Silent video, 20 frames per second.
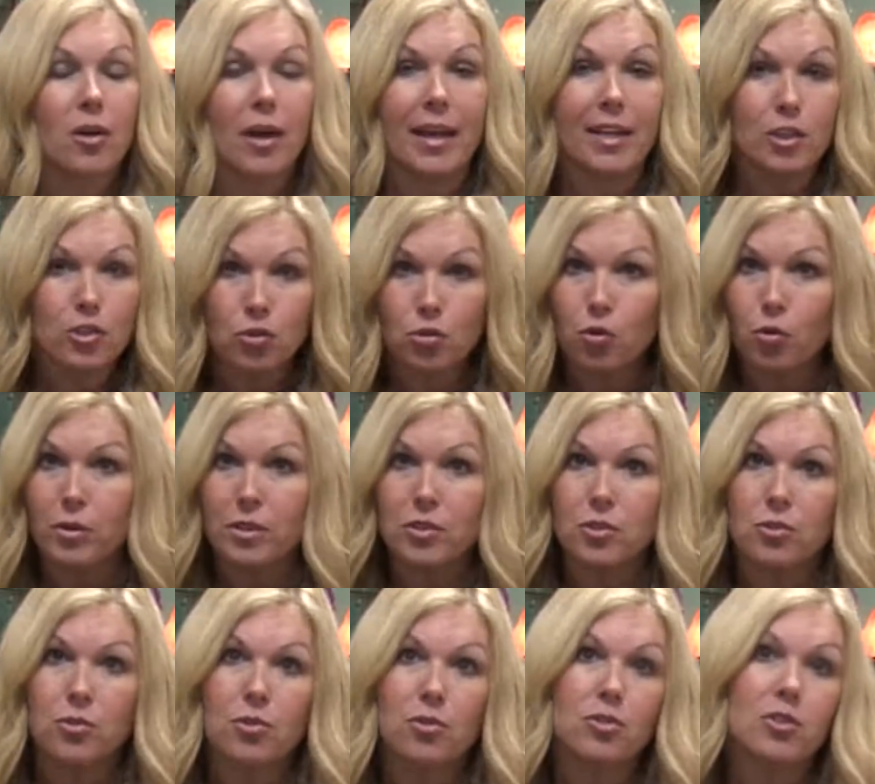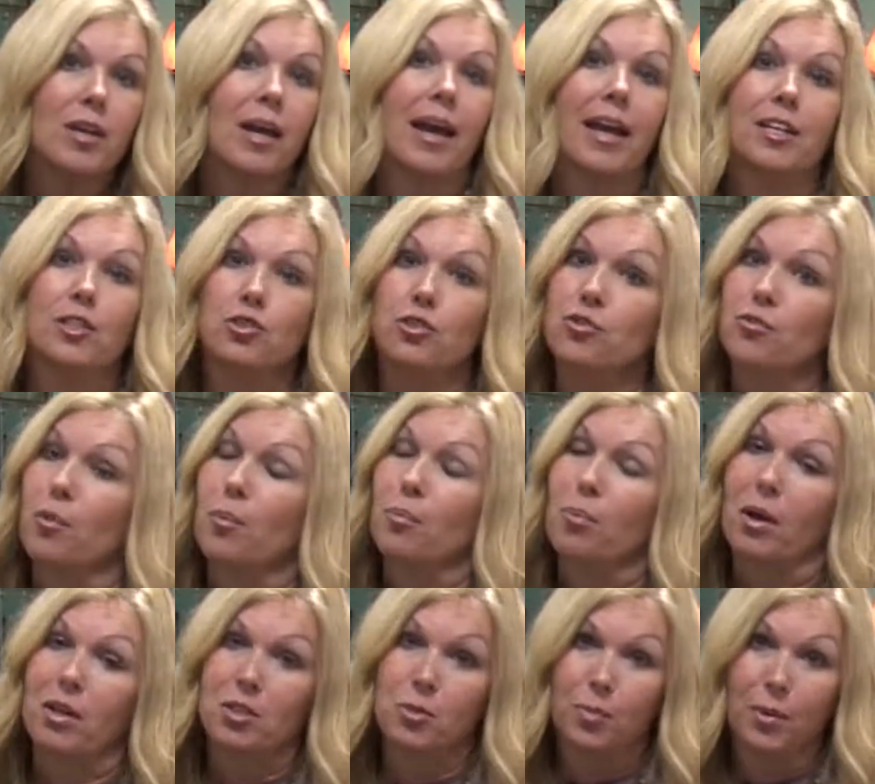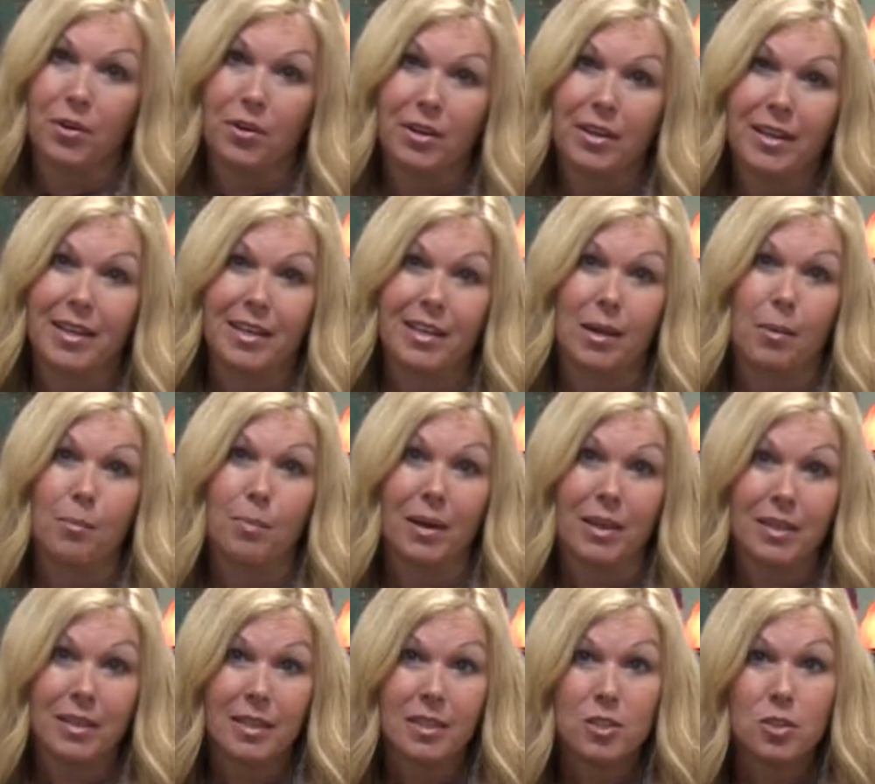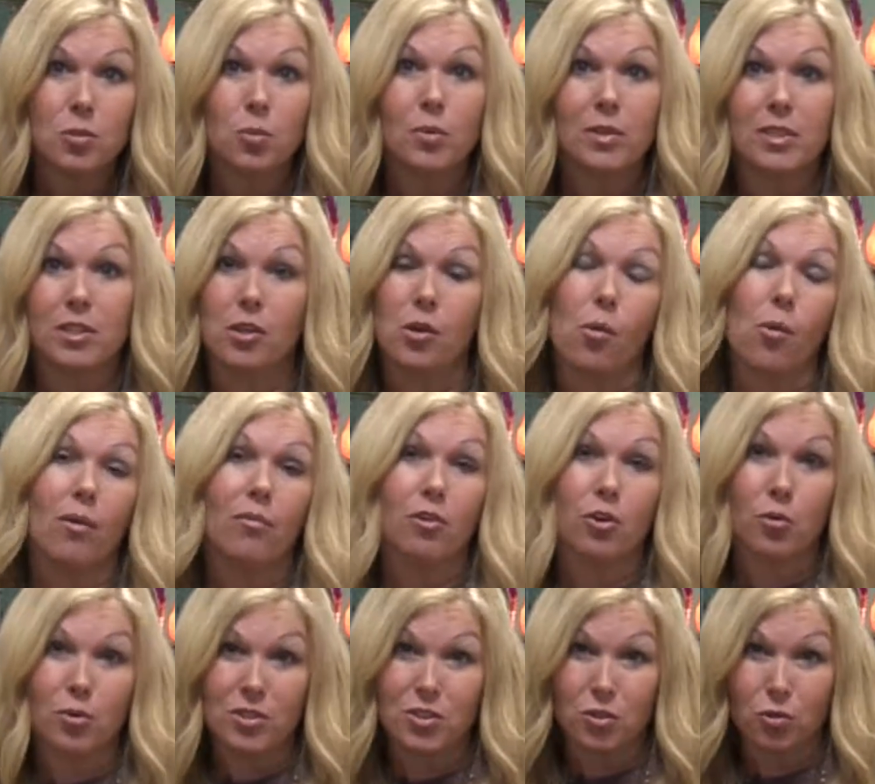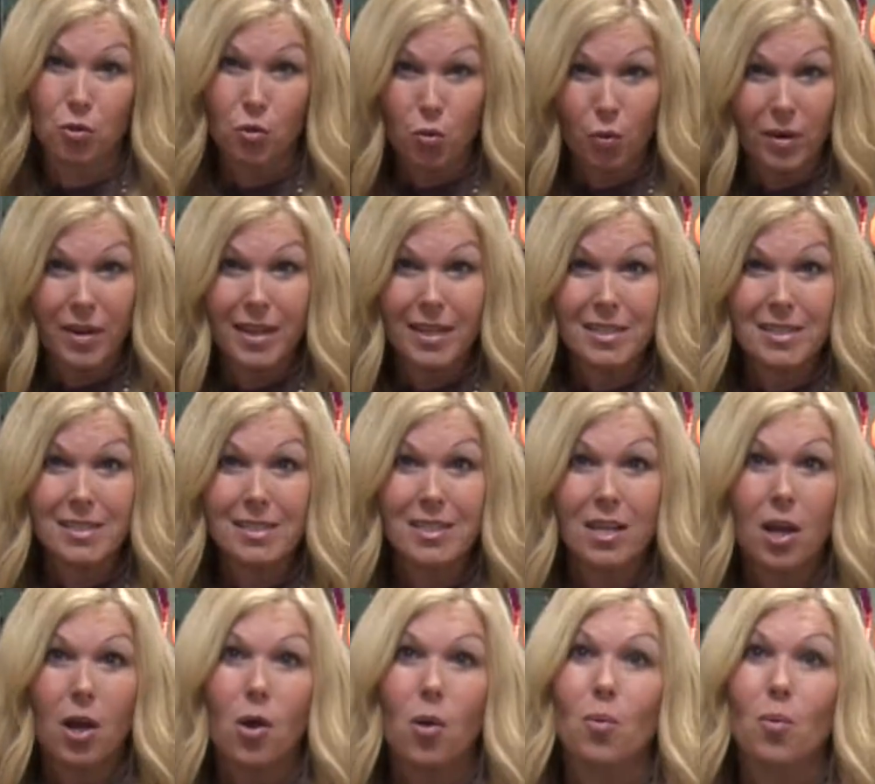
angel crystals, angels for prosperity and abundance. We go over crystal grids.